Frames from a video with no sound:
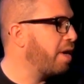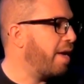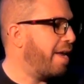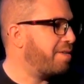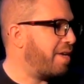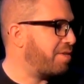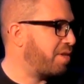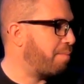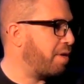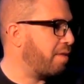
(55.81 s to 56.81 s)
And is that
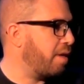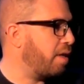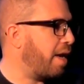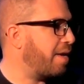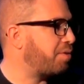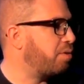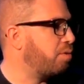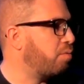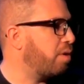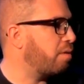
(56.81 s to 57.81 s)
something that has to
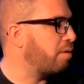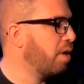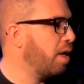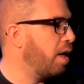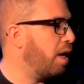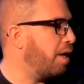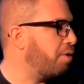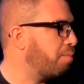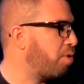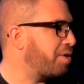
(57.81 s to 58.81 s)
do with
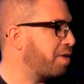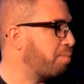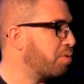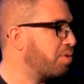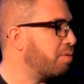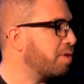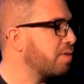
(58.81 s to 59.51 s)
your project Pursuance?